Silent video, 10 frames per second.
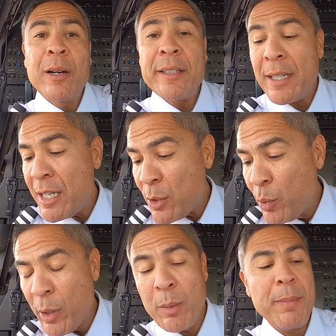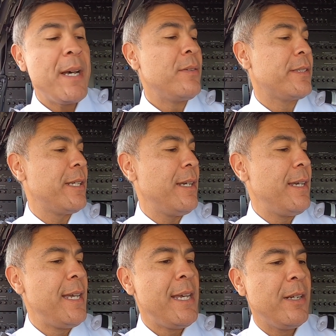All right guys, we are about to
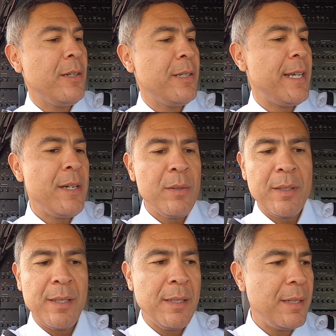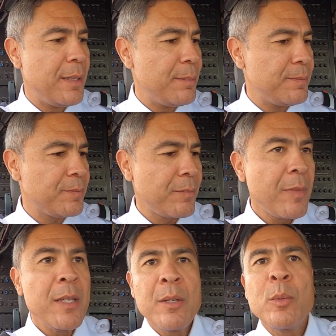head on out.
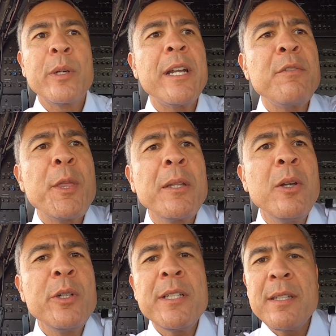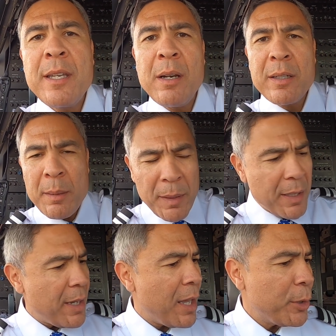Got everything loaded. Yeah, a couple
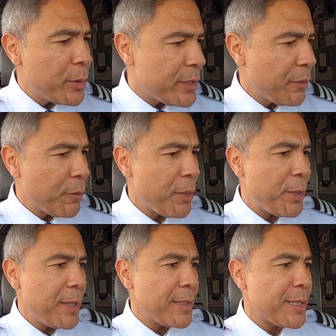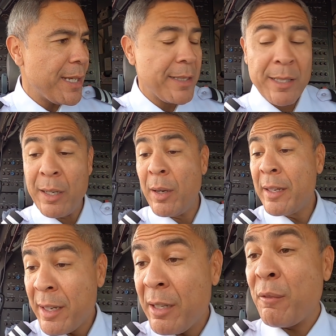of other different things that I
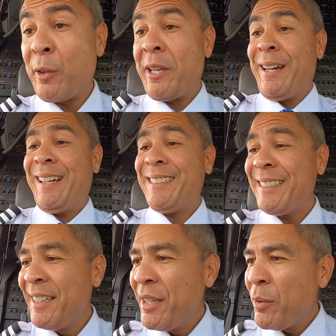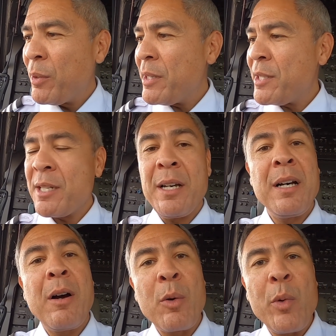kind of forgot was
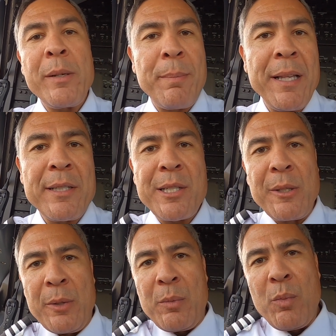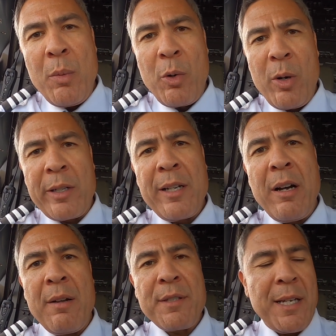our weight and balance load when we're kind of
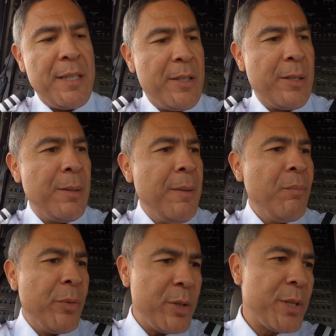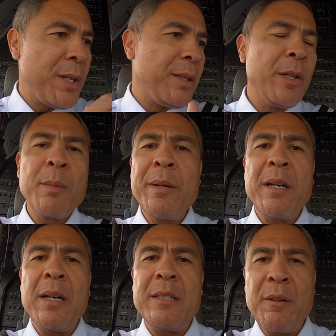off-site here. There's a little bit
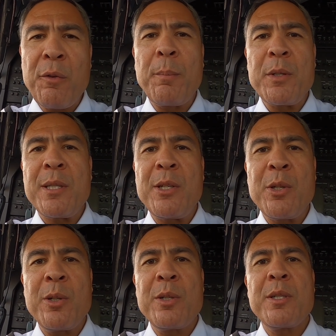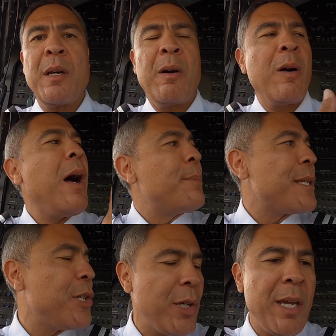of different procedures. Our ops
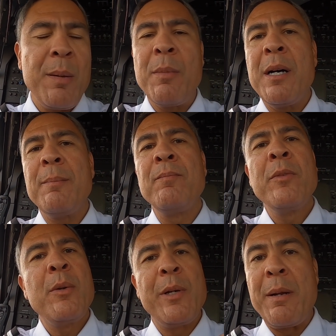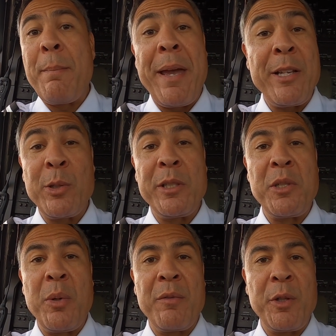agent came up, we had to manually
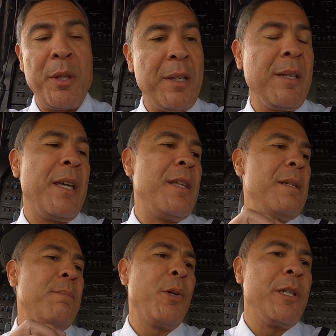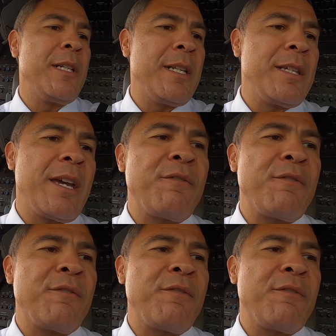do everything and then put it in the